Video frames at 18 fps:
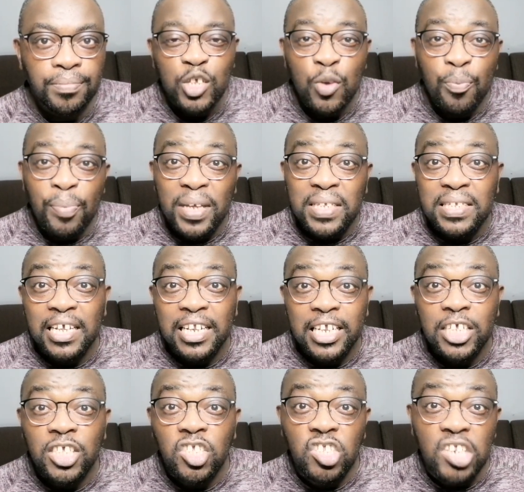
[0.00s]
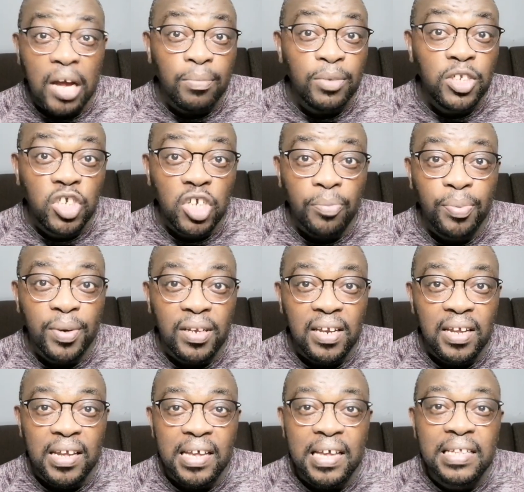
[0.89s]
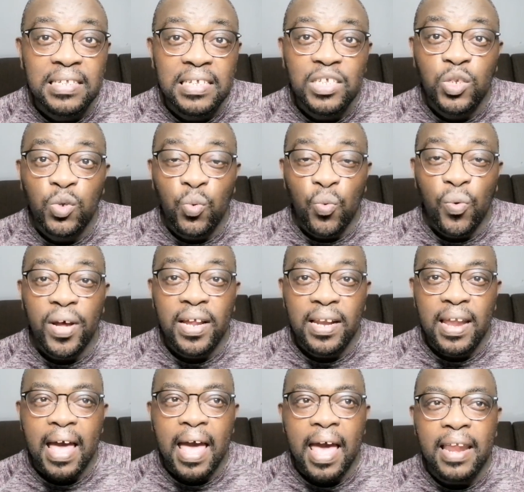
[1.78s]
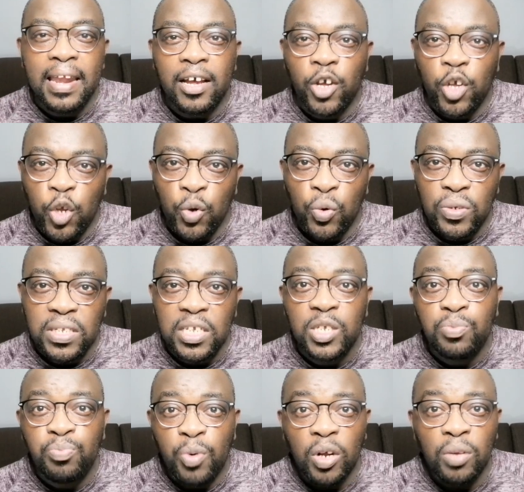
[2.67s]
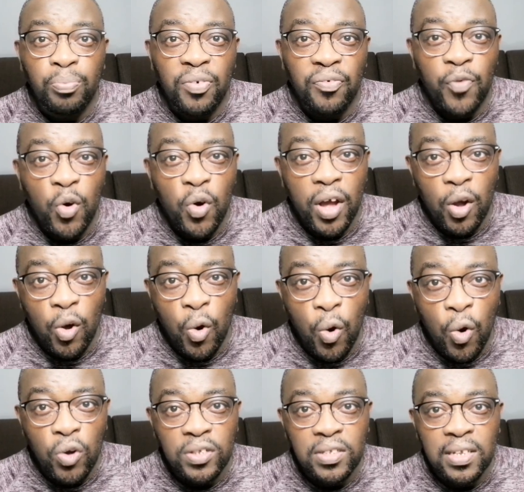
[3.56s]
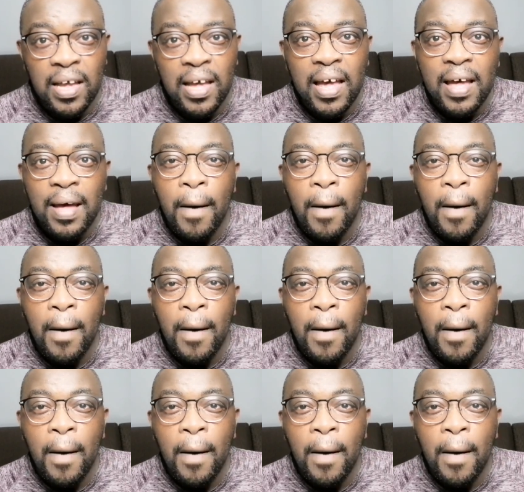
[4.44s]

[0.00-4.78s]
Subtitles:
So basically, double jeopardy, it is when an accused is brought before a court,